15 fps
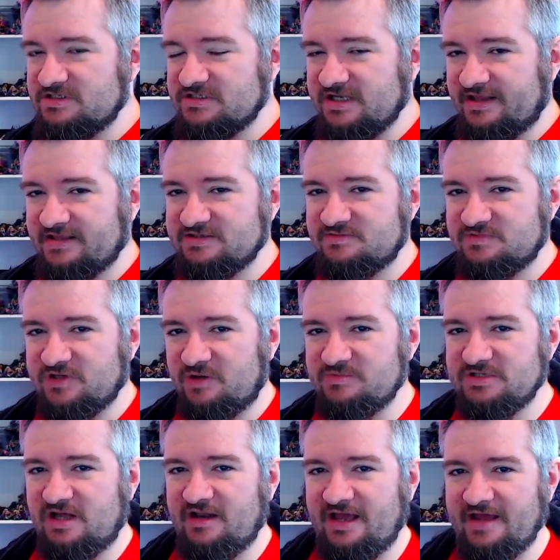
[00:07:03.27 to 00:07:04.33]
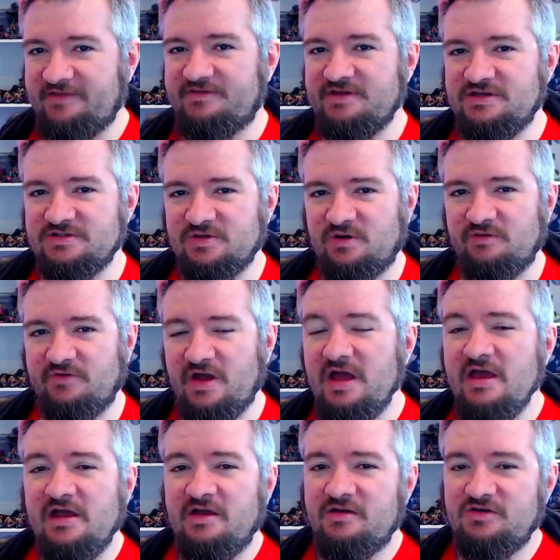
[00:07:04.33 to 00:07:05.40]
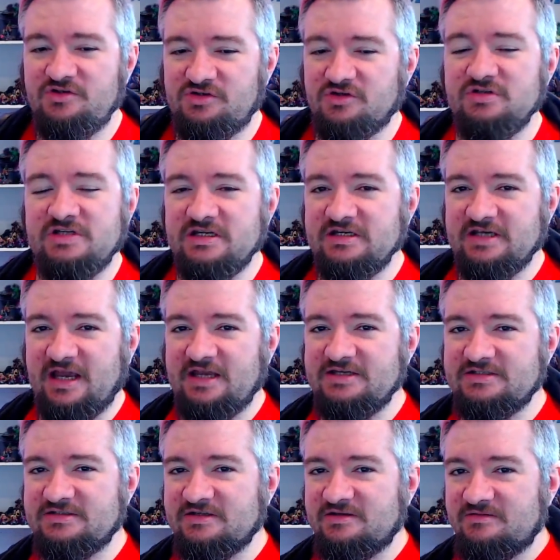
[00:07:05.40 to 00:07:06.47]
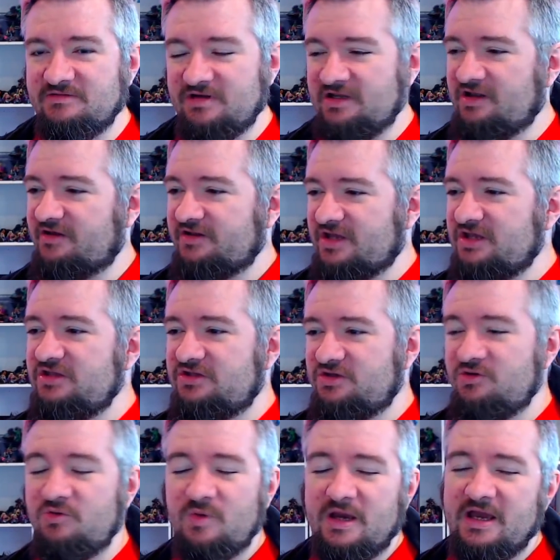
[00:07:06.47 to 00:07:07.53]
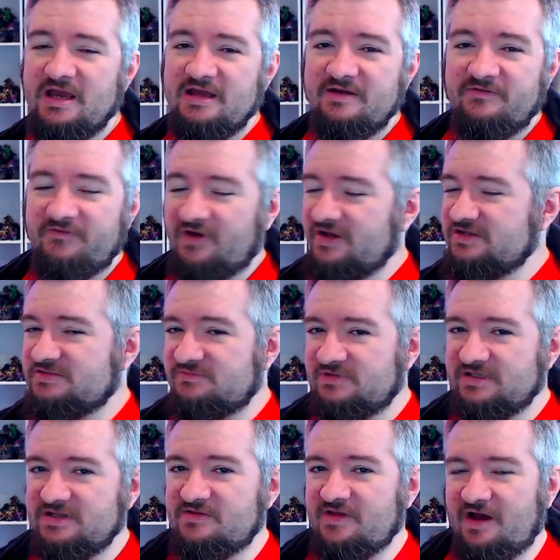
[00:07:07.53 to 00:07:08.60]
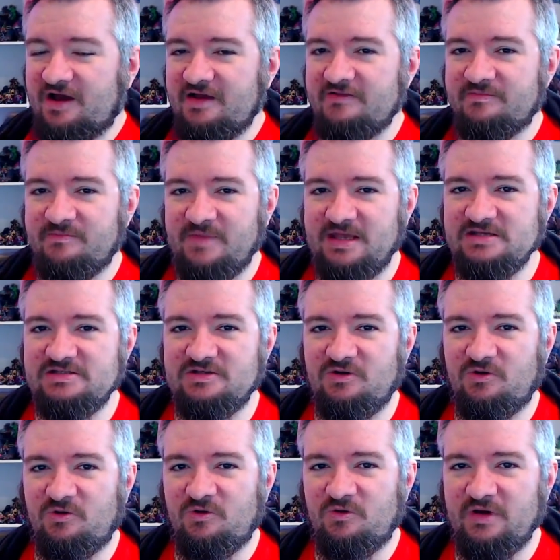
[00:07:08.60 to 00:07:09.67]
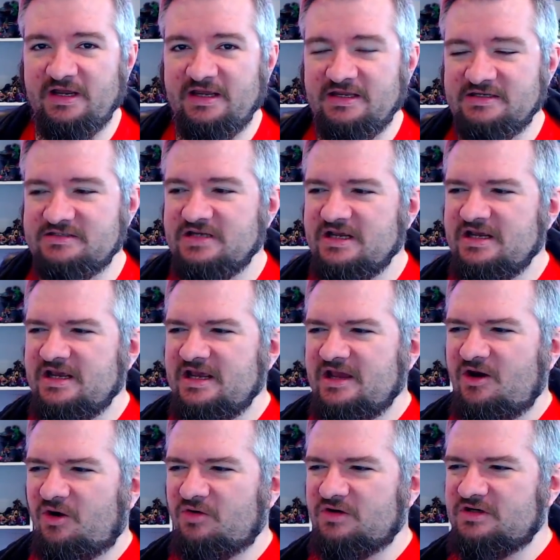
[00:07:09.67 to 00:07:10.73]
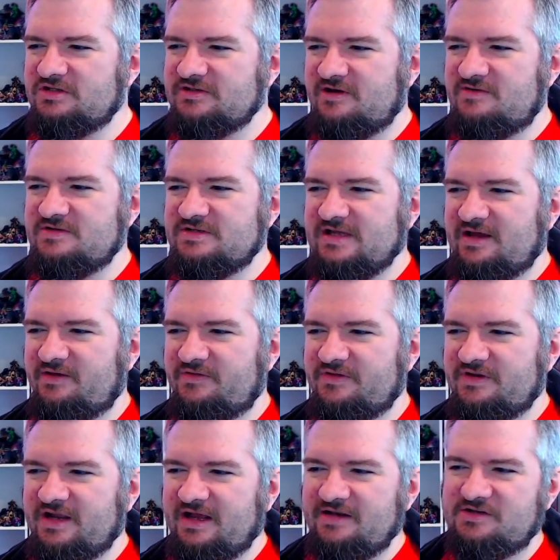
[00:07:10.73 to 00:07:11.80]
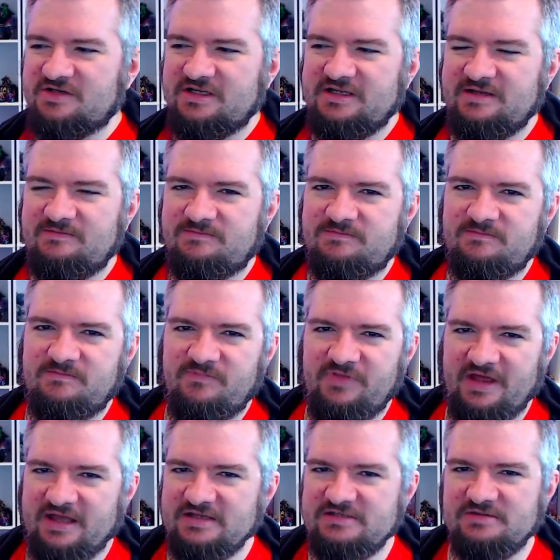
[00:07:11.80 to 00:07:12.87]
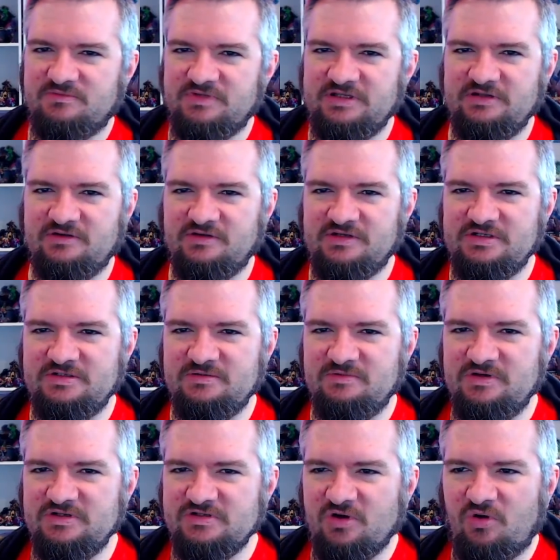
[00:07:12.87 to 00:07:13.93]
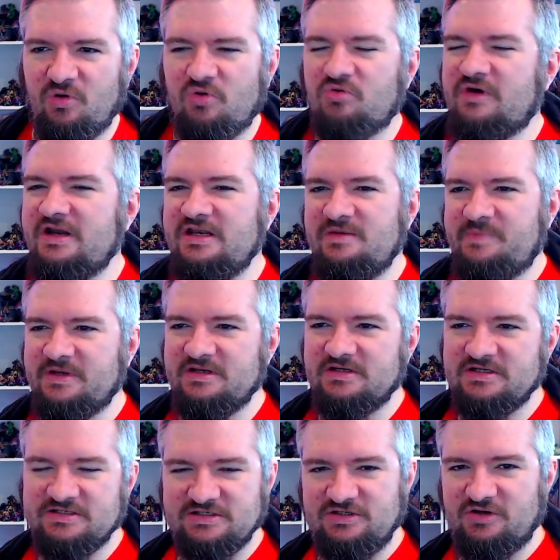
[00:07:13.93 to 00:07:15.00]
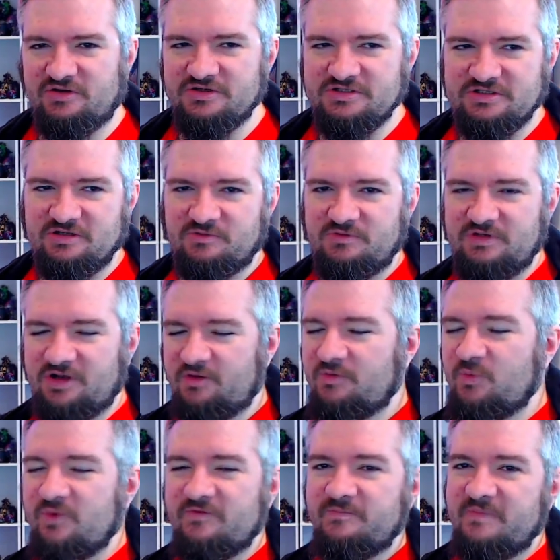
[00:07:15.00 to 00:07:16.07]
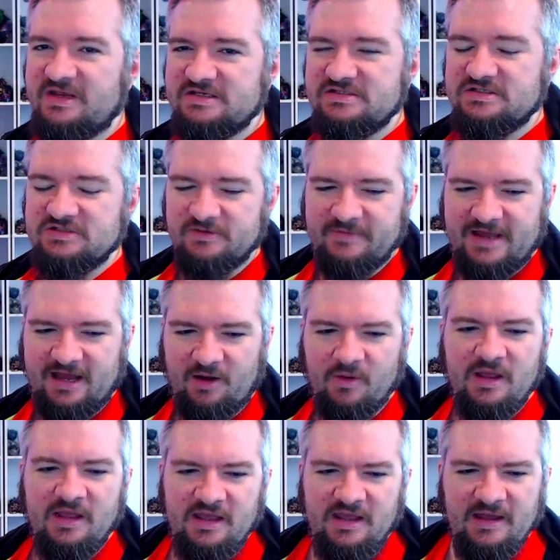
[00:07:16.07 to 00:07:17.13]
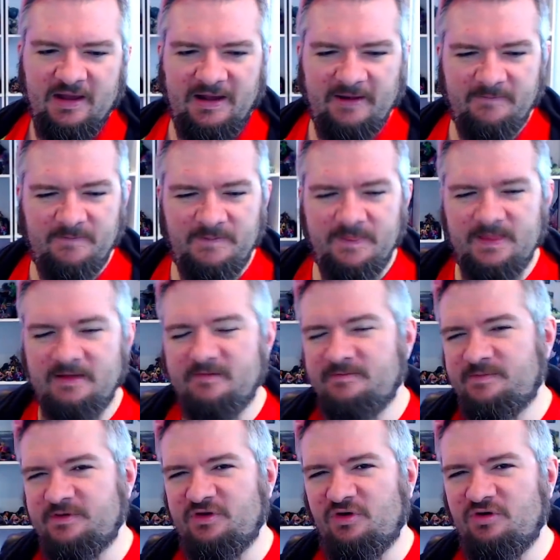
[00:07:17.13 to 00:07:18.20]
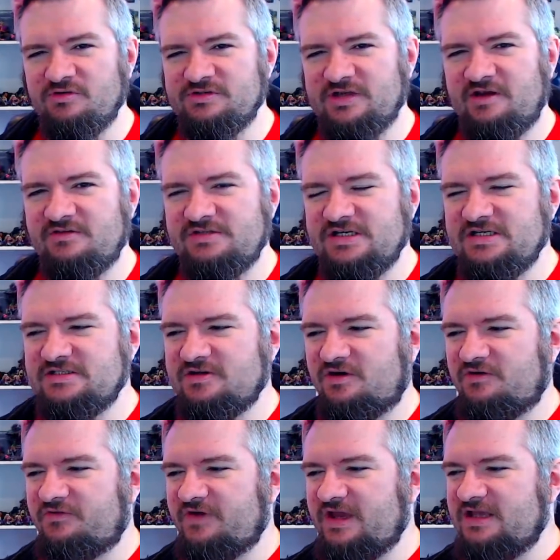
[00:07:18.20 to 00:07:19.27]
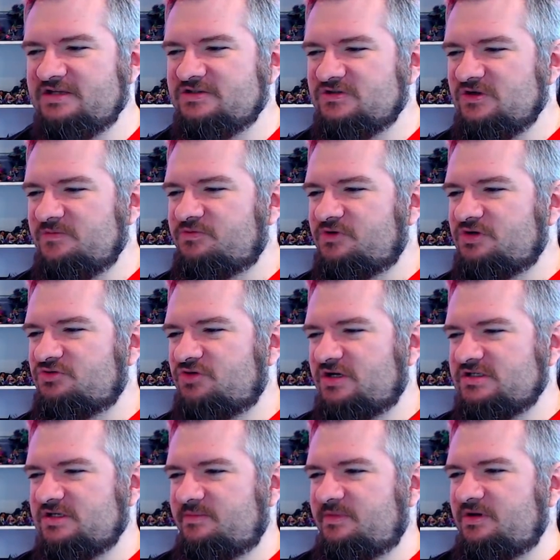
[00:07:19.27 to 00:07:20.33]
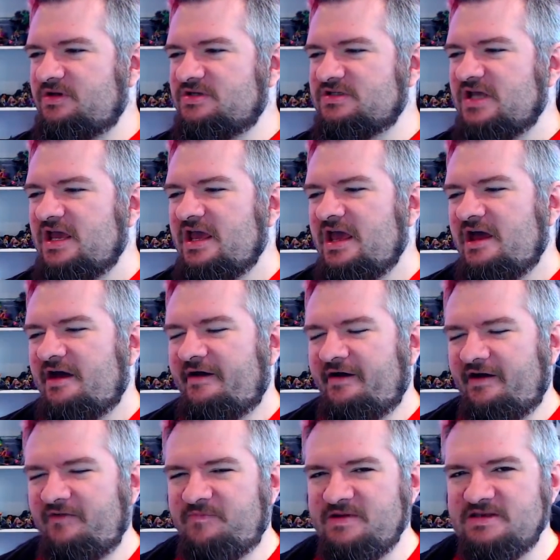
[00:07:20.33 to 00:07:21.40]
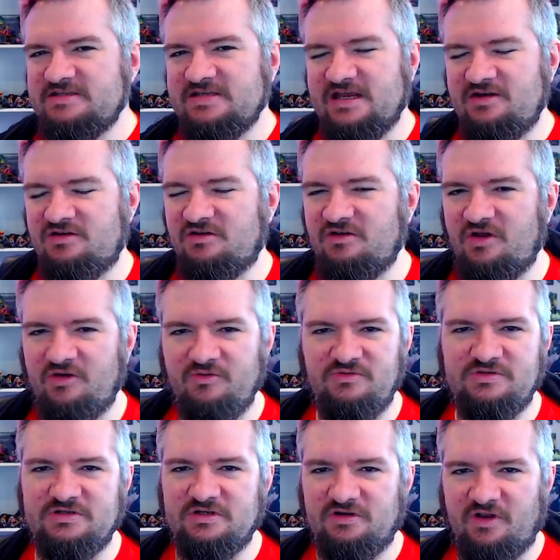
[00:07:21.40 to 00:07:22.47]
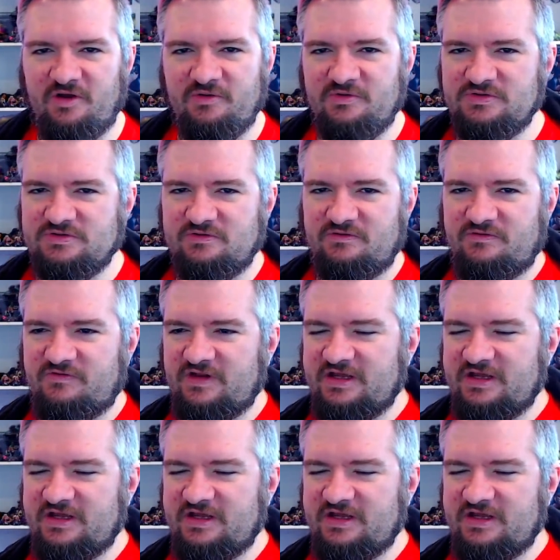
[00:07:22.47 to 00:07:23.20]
to that. Sometimes I'll hand things over just in case, like, you find something that I've missed, or it turns out that actually that is something that has already been discussed that we've missed somehow. But the Horus Heresy stuff is super interesting because I've been sent loads and loads of